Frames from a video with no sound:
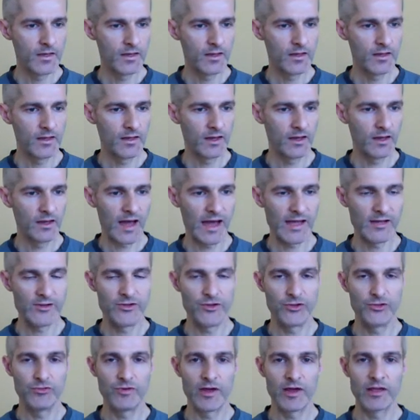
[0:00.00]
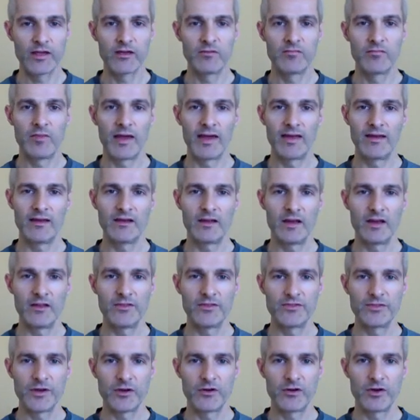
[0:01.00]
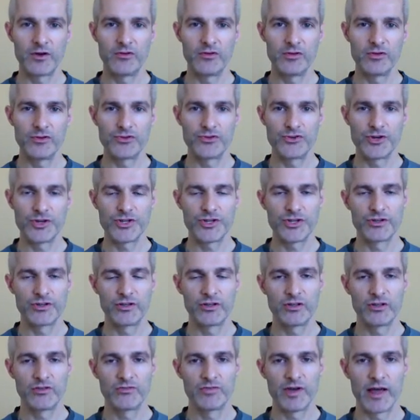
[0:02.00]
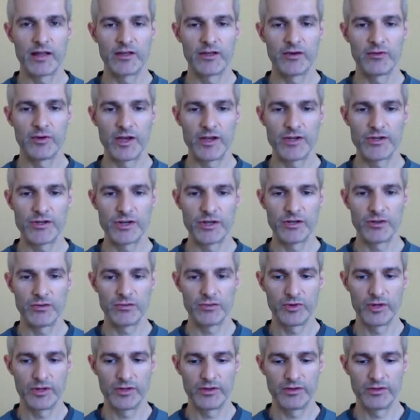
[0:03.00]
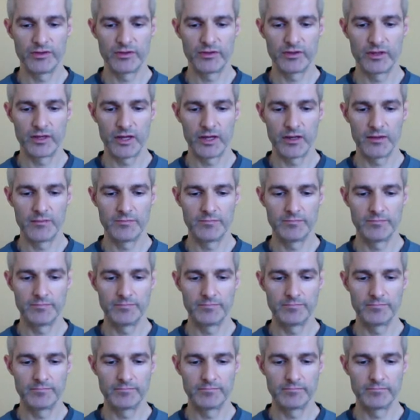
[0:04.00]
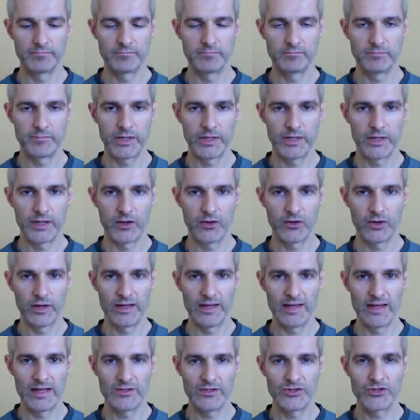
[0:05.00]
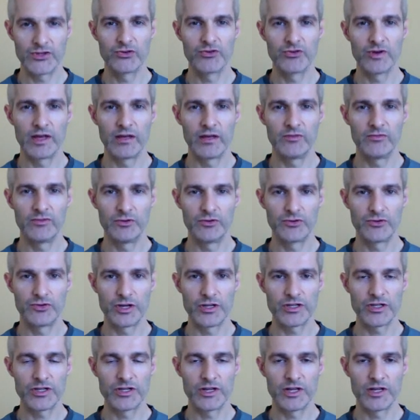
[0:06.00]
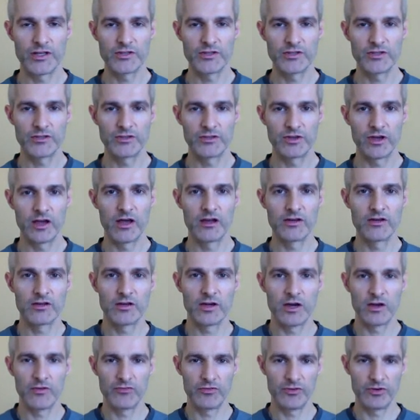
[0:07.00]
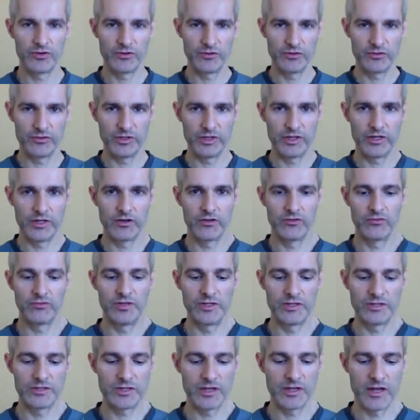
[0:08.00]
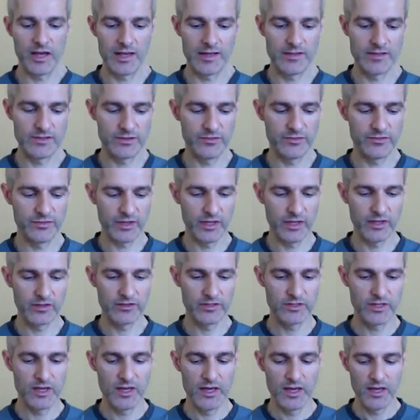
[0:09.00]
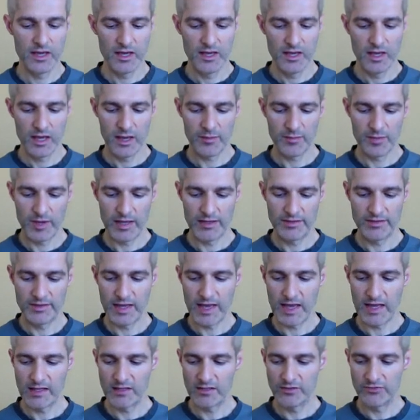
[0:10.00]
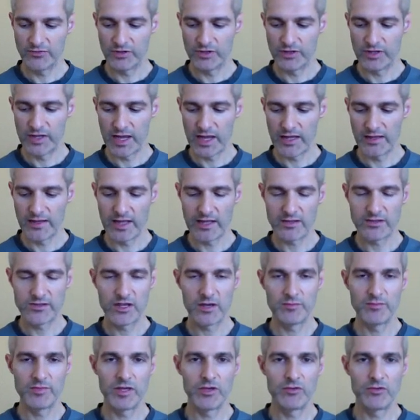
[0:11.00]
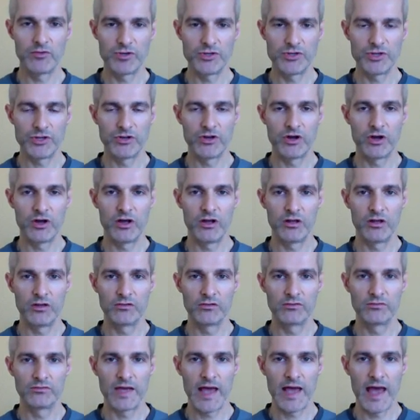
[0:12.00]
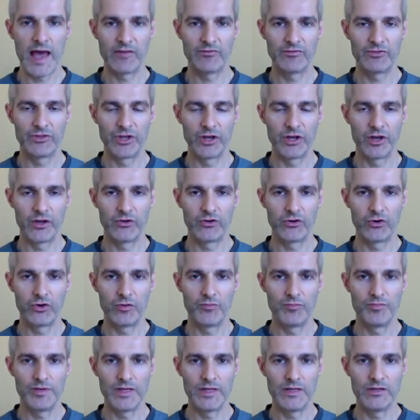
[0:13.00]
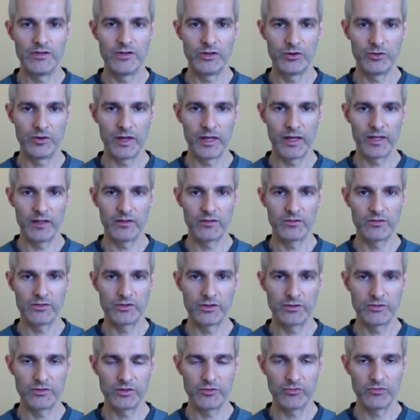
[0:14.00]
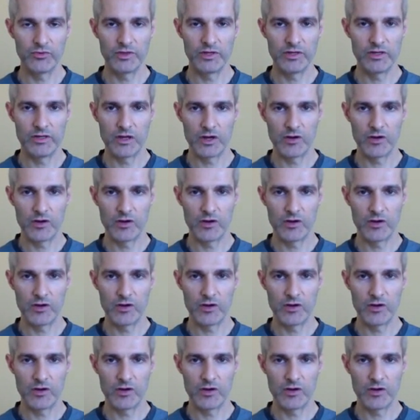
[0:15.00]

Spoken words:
I do recommend a thorough nutritional evaluation with, you know, an integrative nutritionist to uncover, you know, these kinds of things. At the end of the day, that's something we should all have done or be doing so that we know